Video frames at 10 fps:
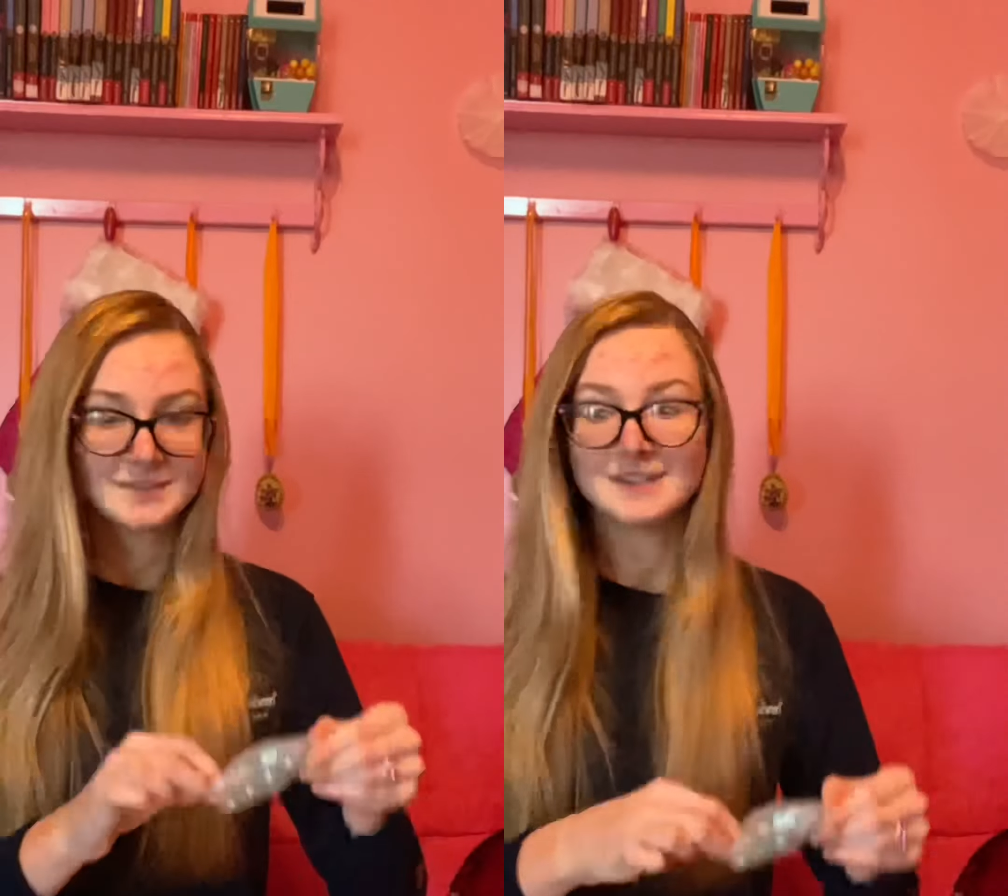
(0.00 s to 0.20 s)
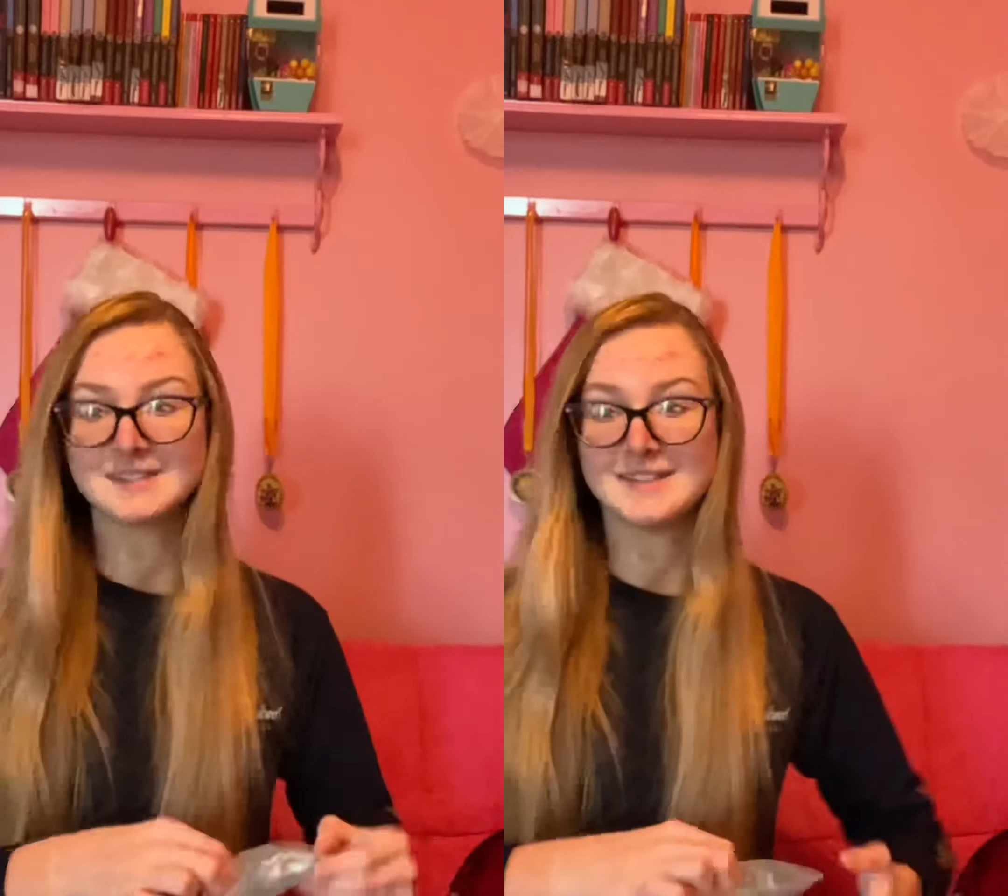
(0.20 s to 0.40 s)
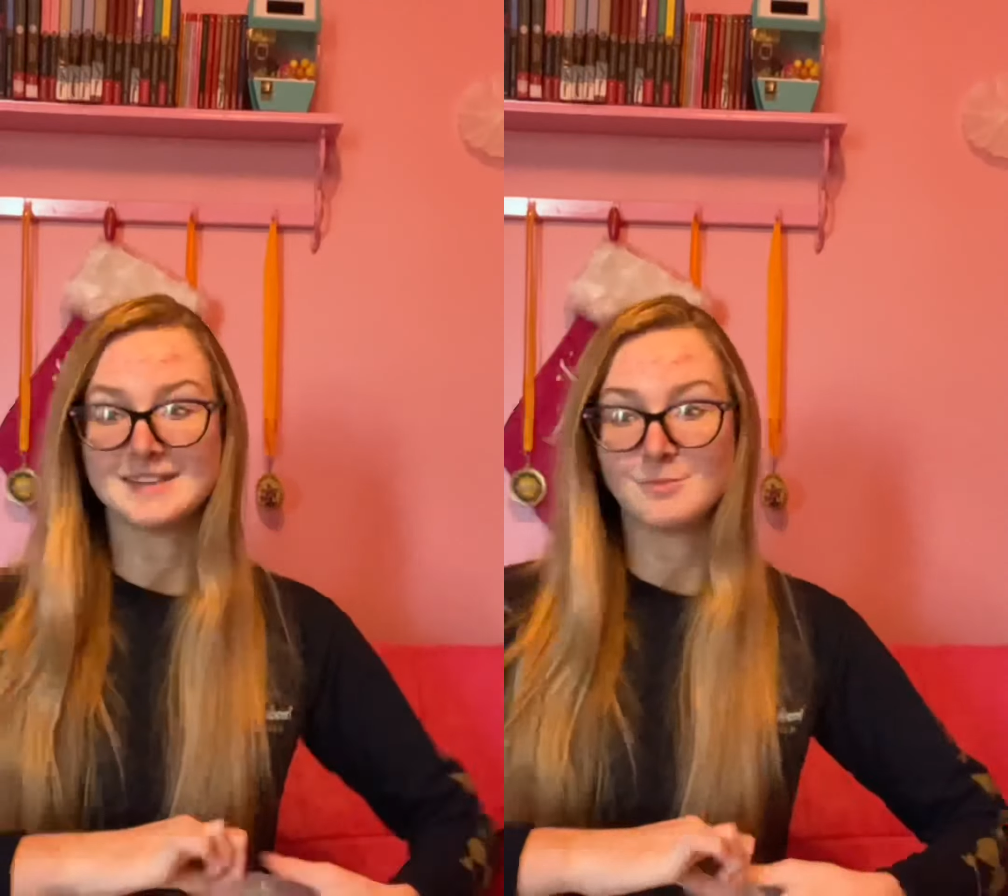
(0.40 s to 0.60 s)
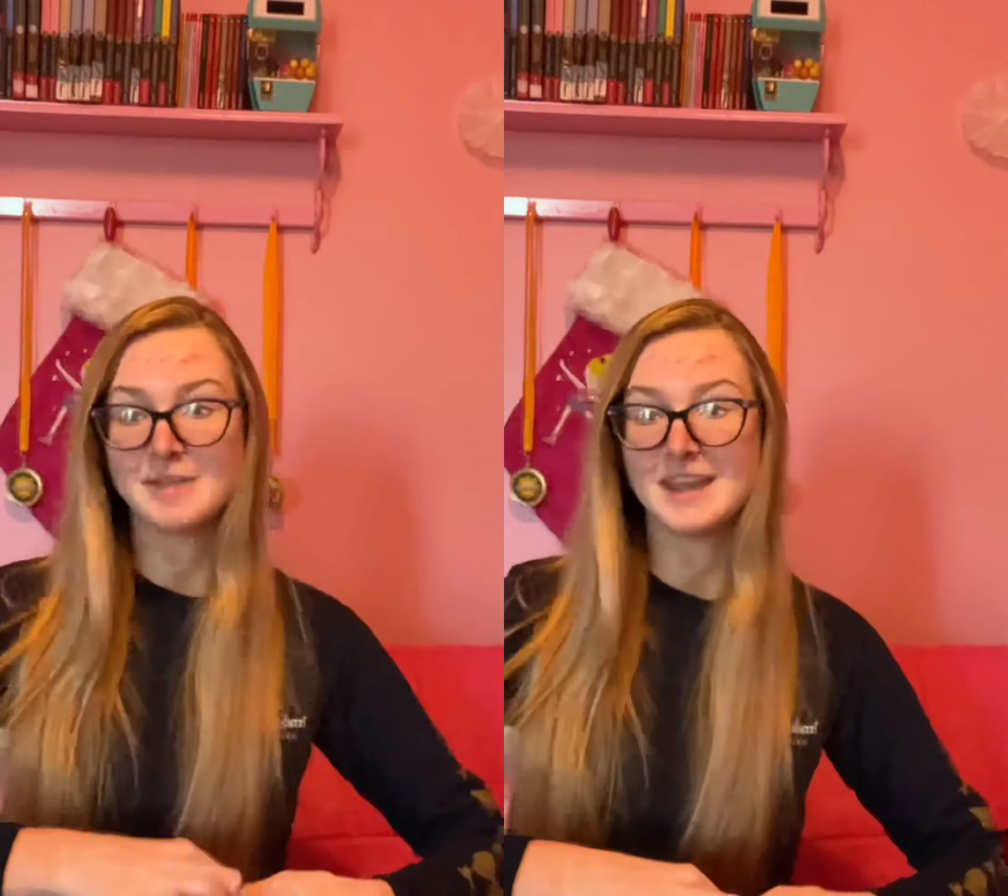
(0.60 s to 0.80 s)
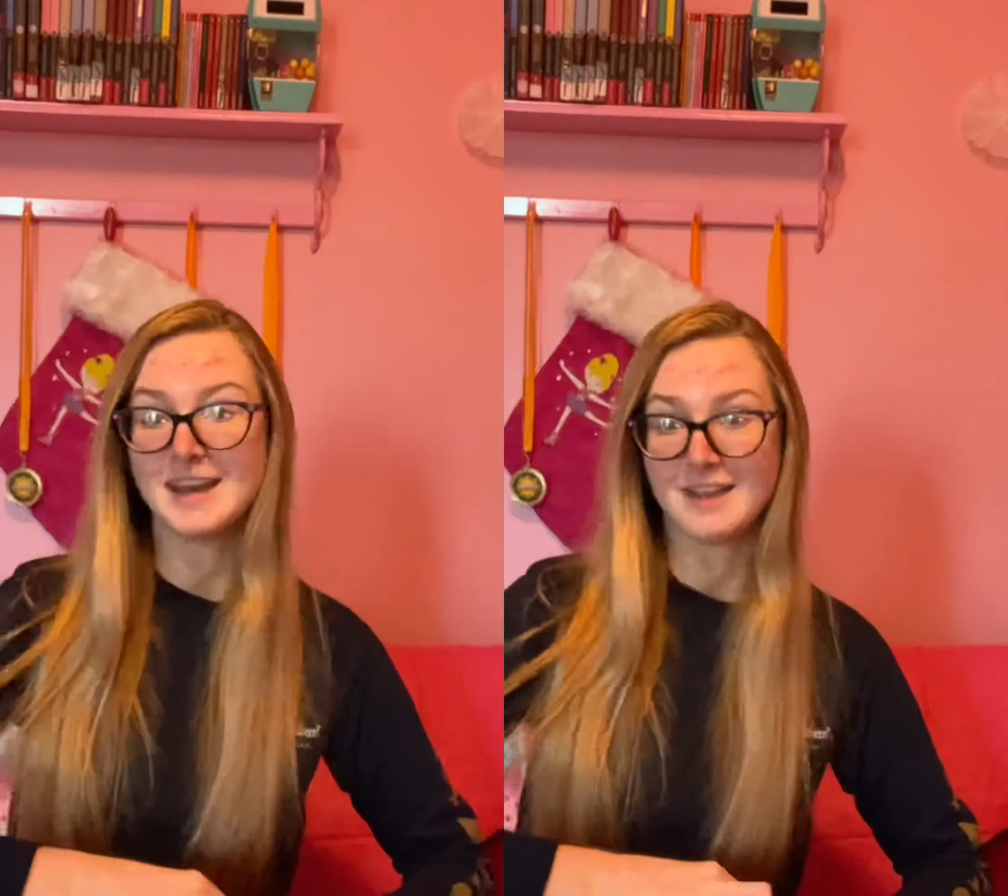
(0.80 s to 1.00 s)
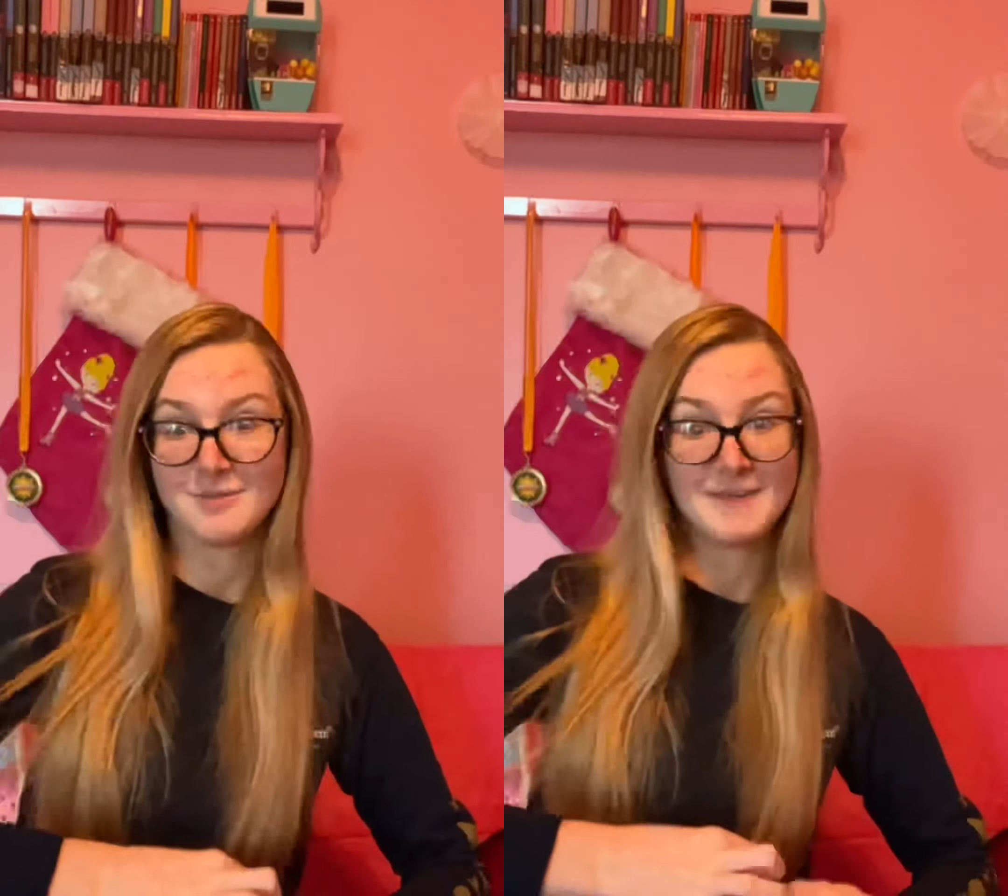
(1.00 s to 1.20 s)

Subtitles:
Let's see. Let me get it out of the